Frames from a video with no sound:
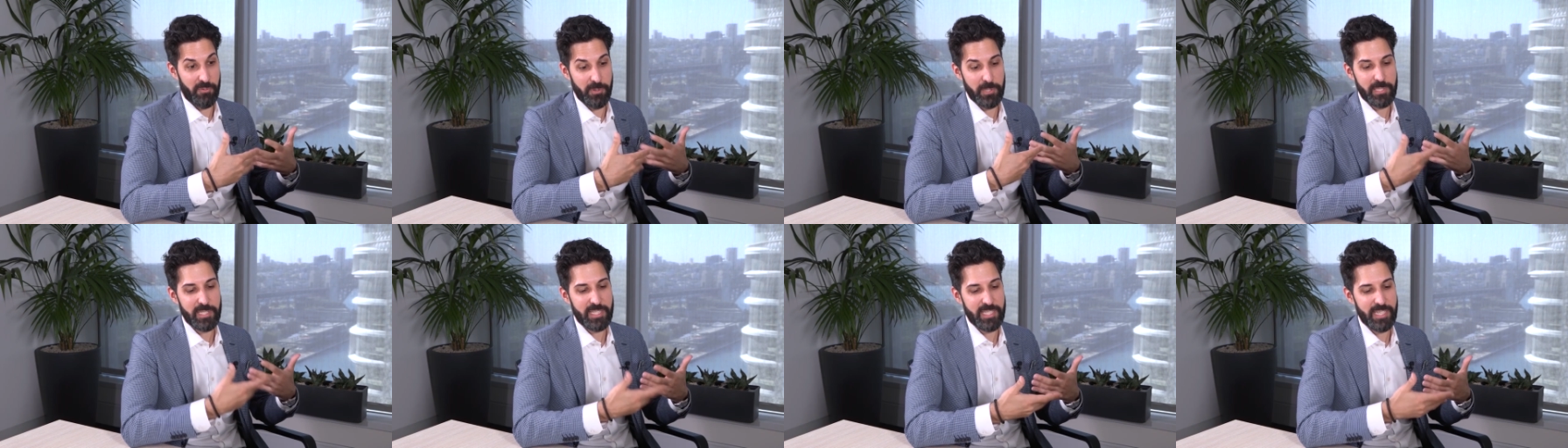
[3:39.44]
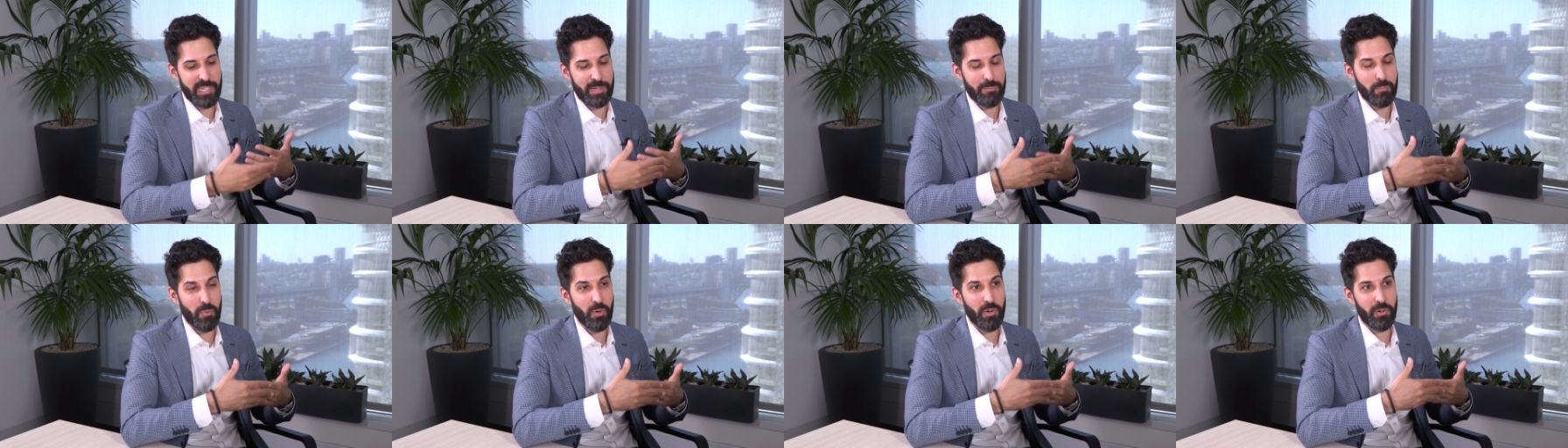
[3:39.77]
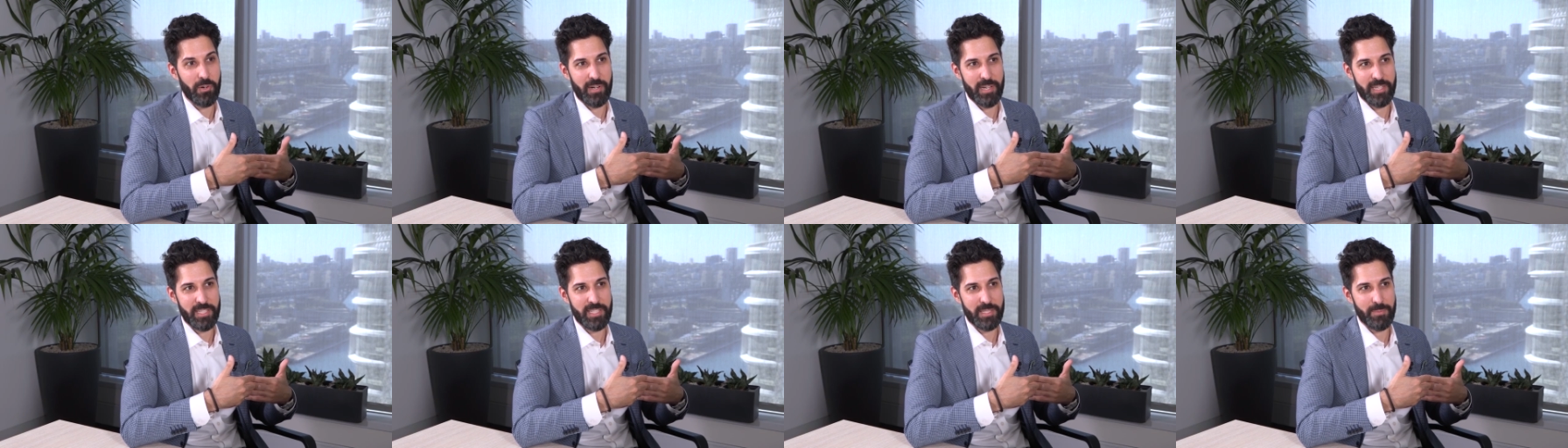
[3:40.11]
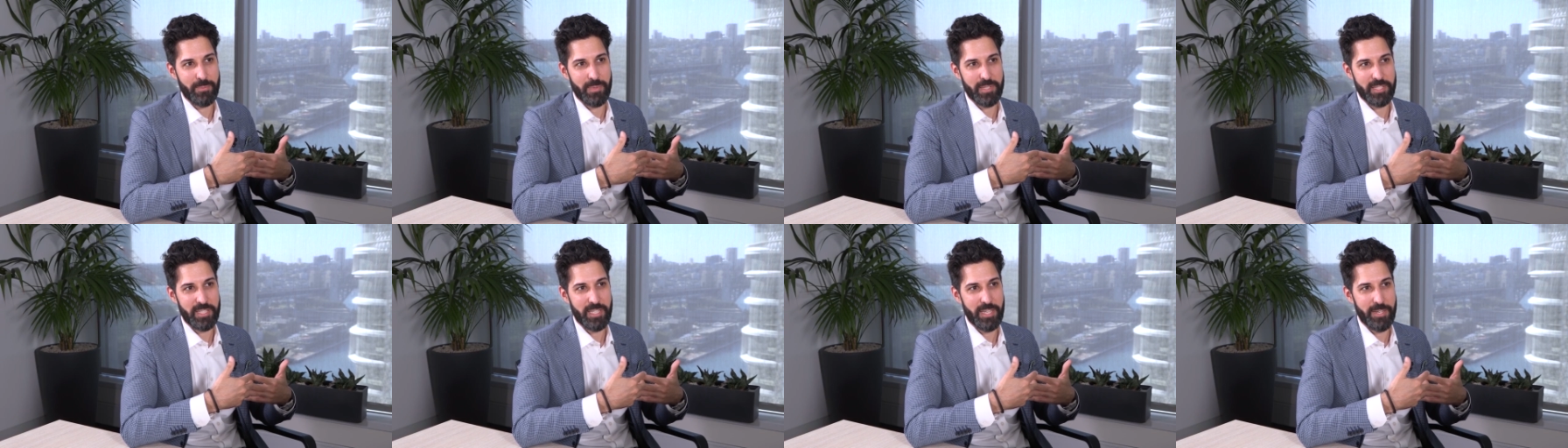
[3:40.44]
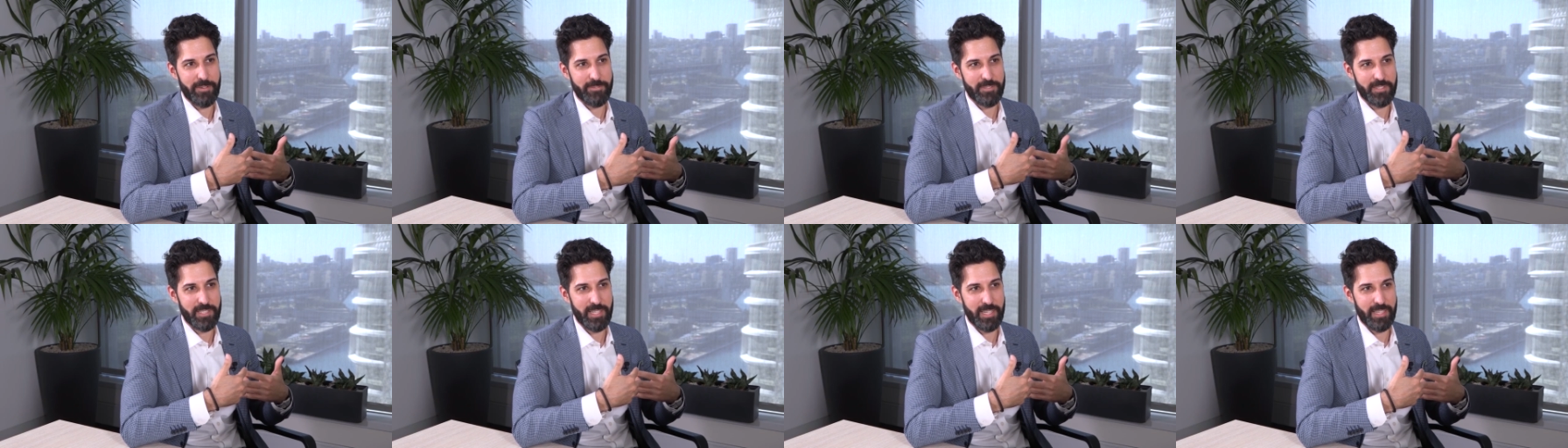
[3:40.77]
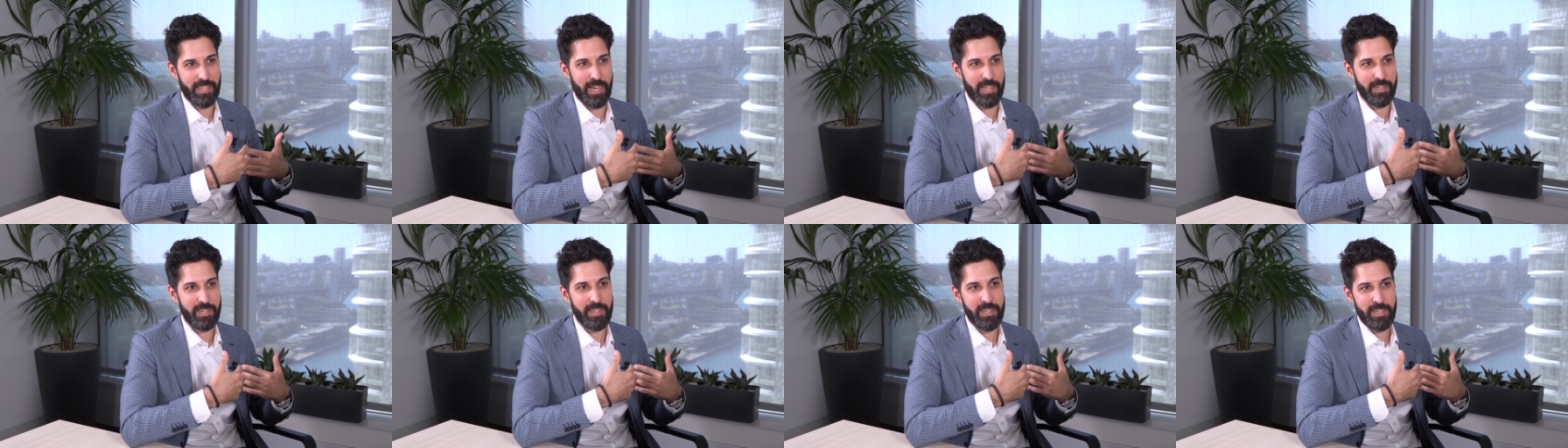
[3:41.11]
SMSFs say
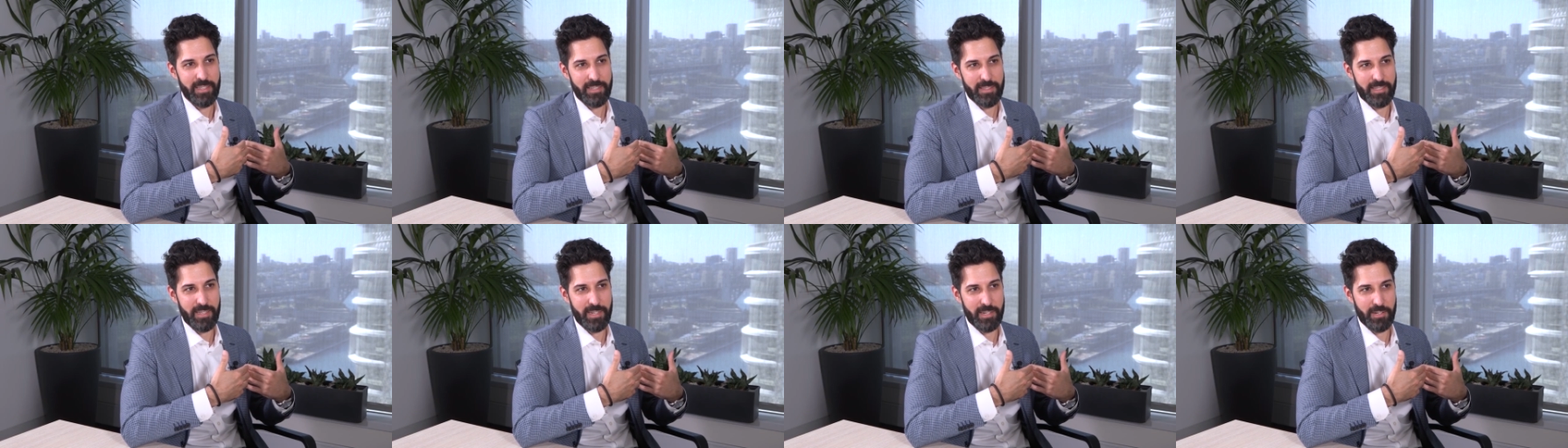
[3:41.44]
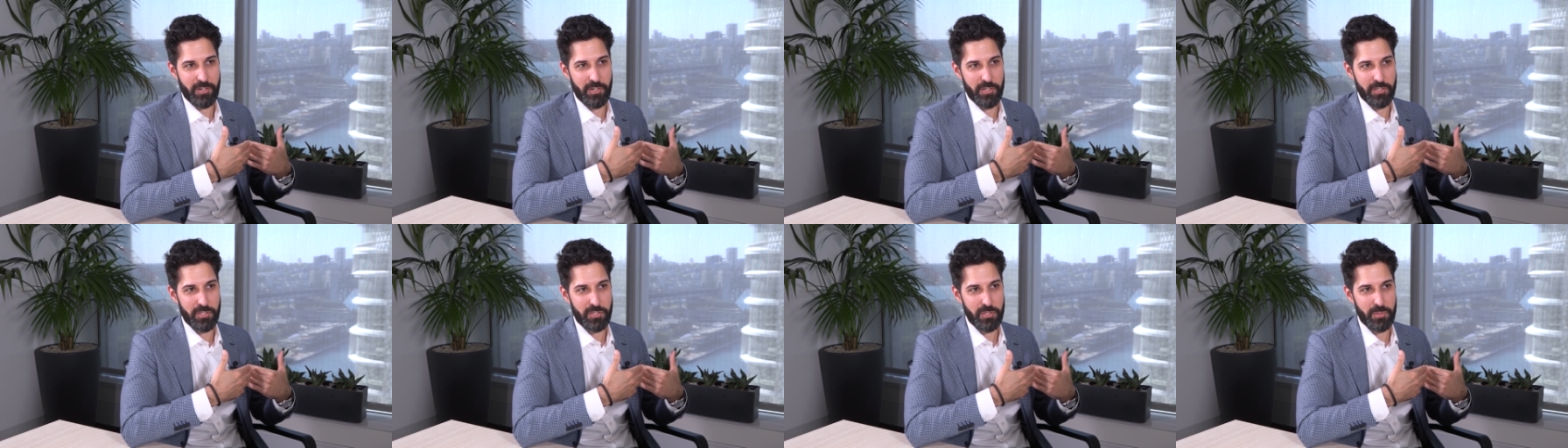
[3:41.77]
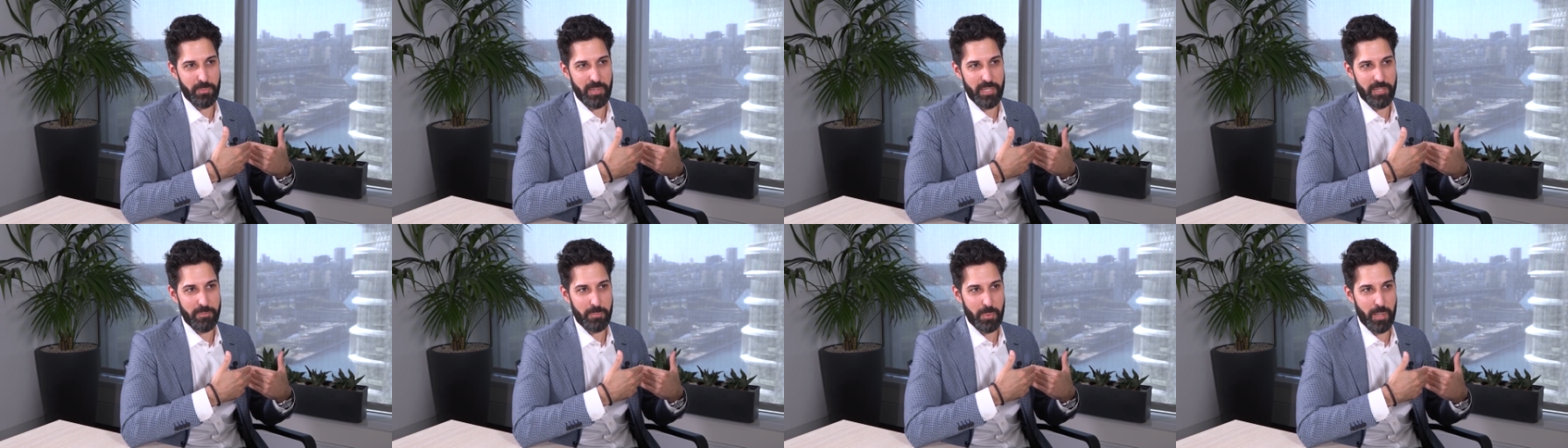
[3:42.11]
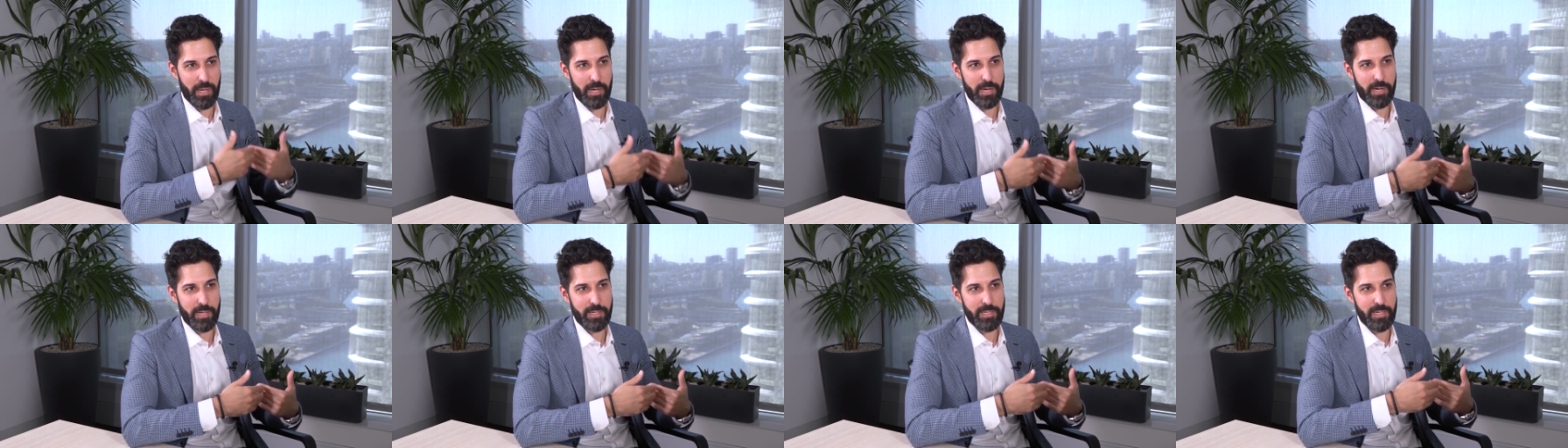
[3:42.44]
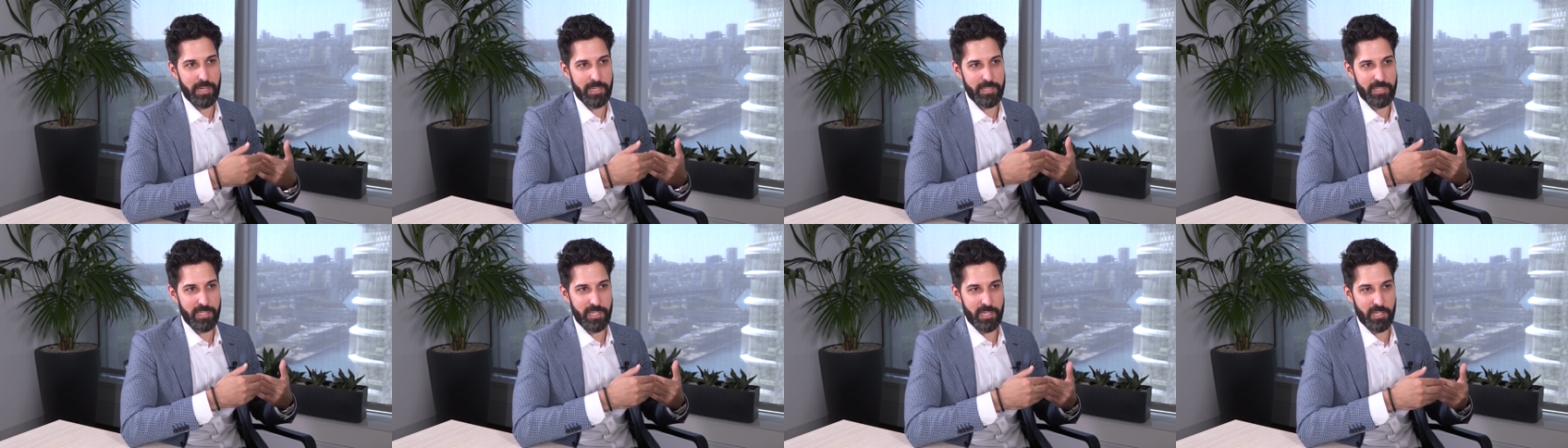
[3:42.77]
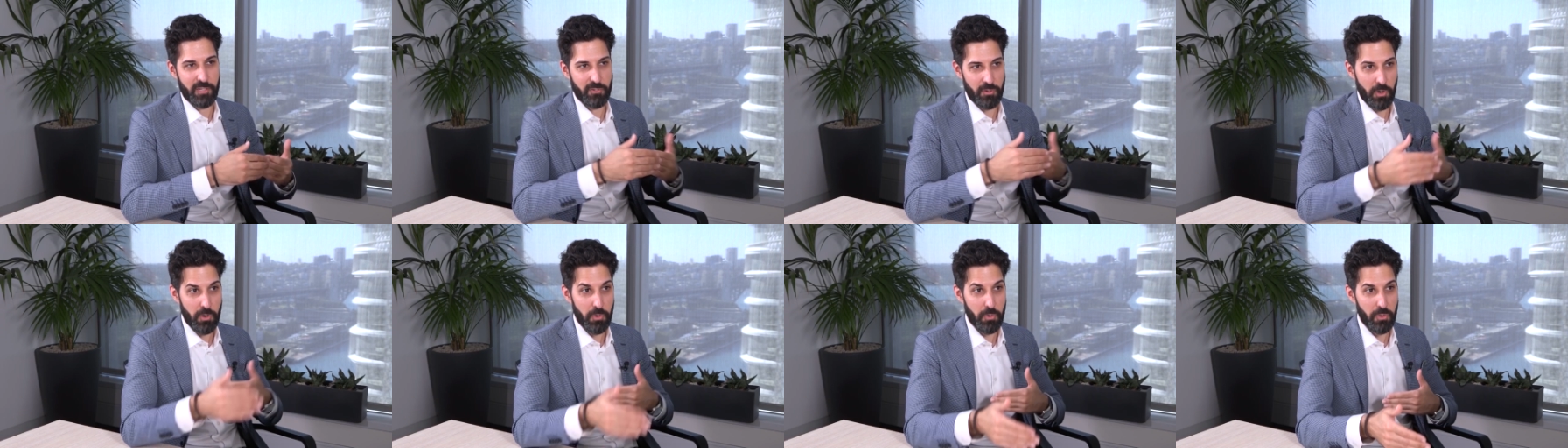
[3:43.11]
that they're going to be prioritizing
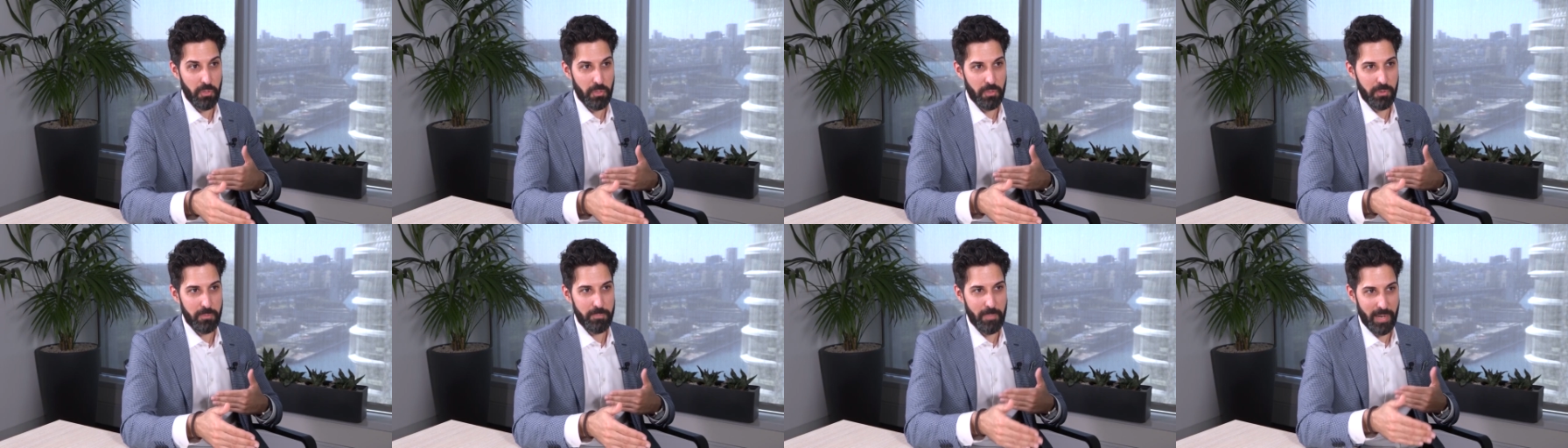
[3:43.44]
growth,